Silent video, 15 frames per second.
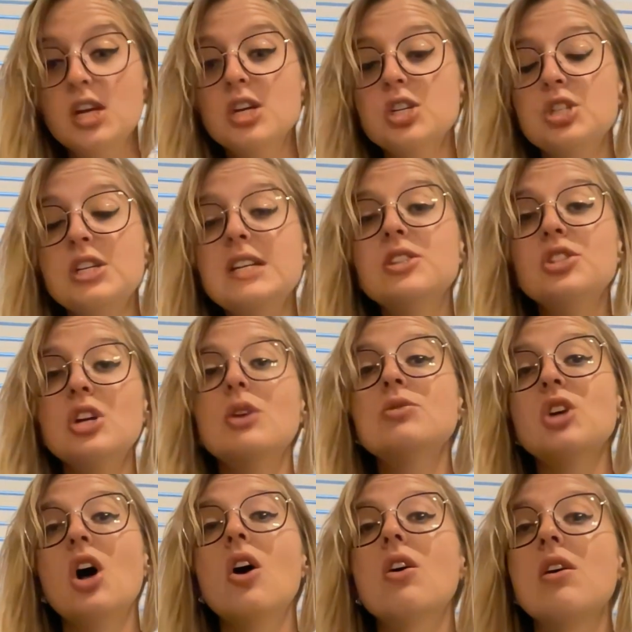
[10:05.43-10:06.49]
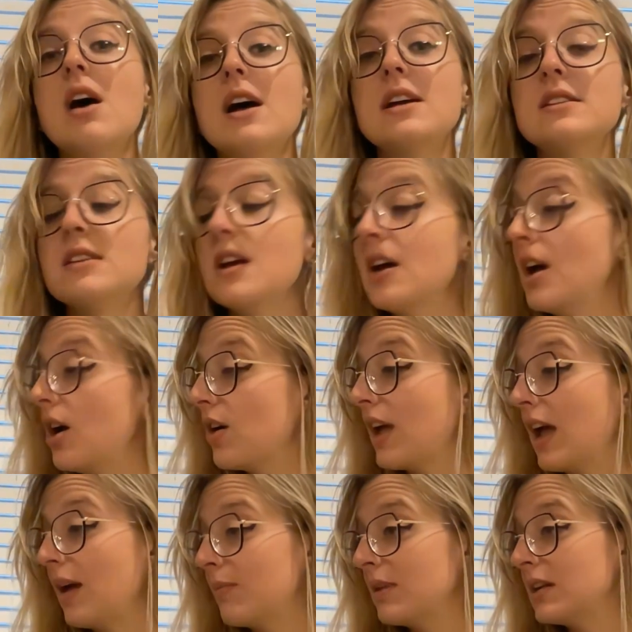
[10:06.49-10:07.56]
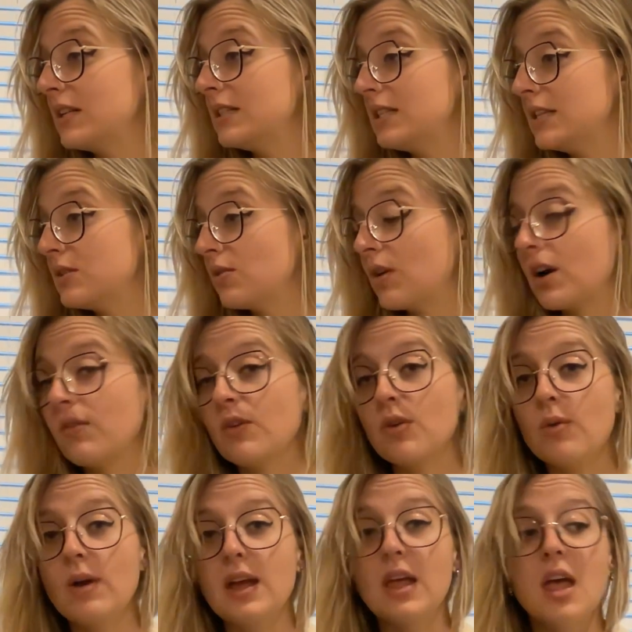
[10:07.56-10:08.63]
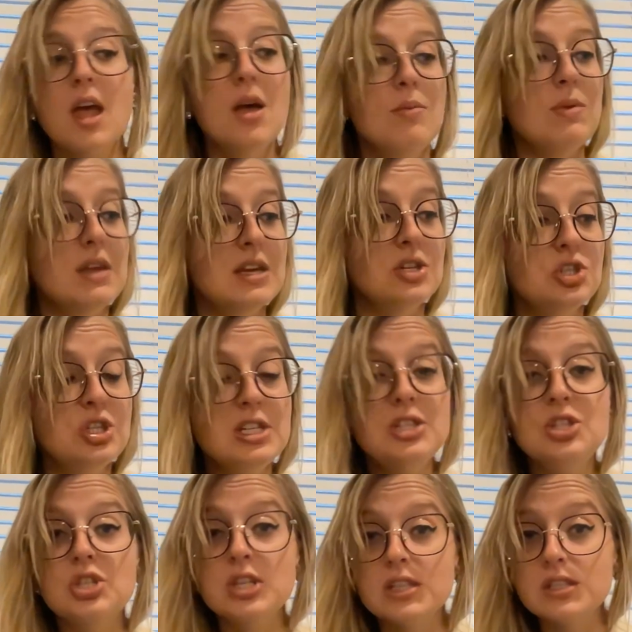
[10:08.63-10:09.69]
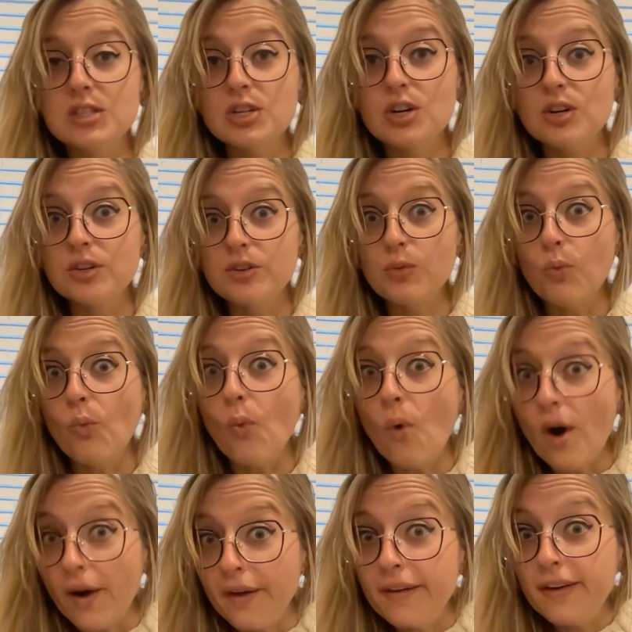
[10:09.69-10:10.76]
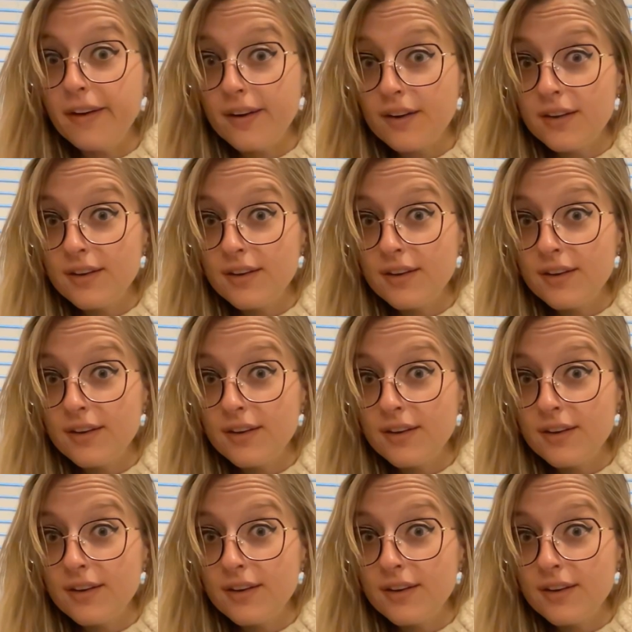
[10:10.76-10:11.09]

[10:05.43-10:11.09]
She's so tall, guys. Okay, I'm going to detour real quick because she just turned 1.